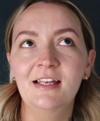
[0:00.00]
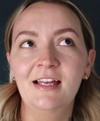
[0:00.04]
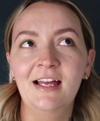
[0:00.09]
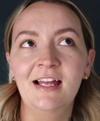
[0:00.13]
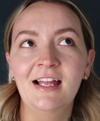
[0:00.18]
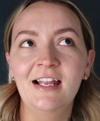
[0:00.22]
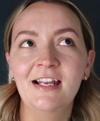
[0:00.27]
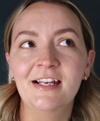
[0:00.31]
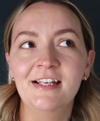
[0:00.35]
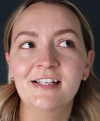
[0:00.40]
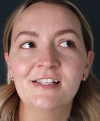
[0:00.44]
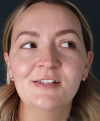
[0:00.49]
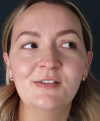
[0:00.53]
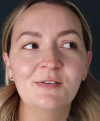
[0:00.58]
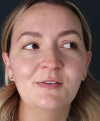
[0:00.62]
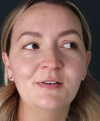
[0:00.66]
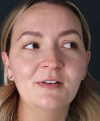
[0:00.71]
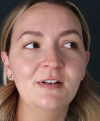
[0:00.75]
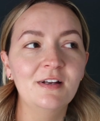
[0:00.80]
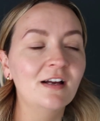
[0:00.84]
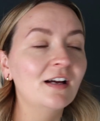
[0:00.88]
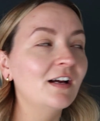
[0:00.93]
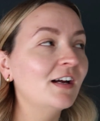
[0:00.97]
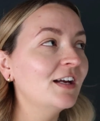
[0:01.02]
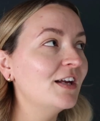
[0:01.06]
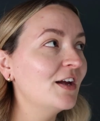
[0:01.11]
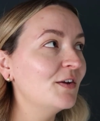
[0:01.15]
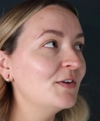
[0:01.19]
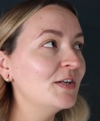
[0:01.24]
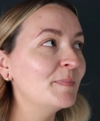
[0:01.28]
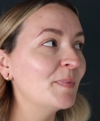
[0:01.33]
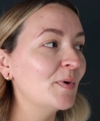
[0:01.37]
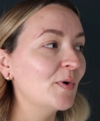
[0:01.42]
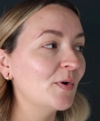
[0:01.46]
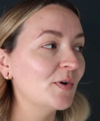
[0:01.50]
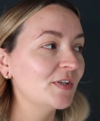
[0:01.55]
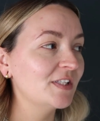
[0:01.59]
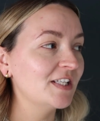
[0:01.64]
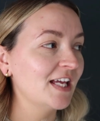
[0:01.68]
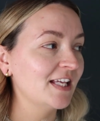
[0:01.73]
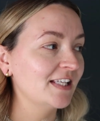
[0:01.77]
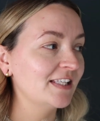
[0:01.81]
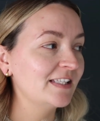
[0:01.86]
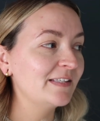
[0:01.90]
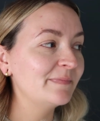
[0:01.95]
and I only bought a
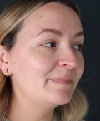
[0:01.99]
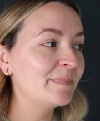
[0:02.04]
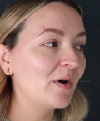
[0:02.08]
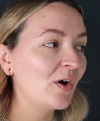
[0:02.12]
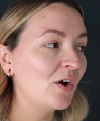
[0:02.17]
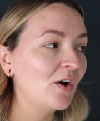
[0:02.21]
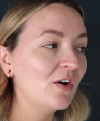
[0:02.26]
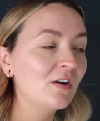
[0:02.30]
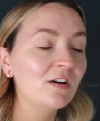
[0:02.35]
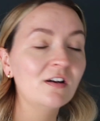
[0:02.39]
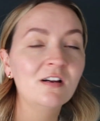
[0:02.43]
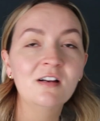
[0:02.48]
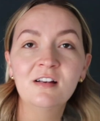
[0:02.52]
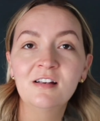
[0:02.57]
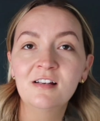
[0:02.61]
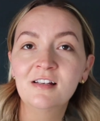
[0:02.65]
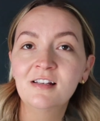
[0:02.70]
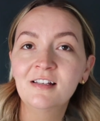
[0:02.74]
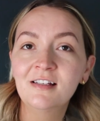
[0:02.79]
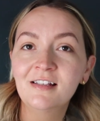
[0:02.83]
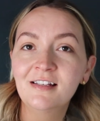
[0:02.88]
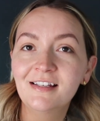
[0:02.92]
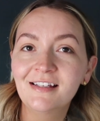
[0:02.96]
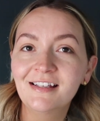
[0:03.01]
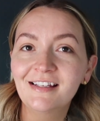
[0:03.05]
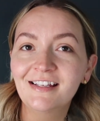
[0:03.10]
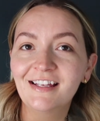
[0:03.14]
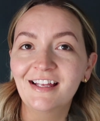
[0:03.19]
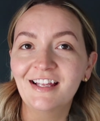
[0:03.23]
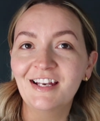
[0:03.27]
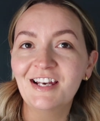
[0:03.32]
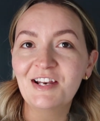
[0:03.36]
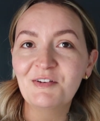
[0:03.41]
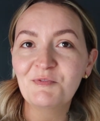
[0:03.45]
tester pot, and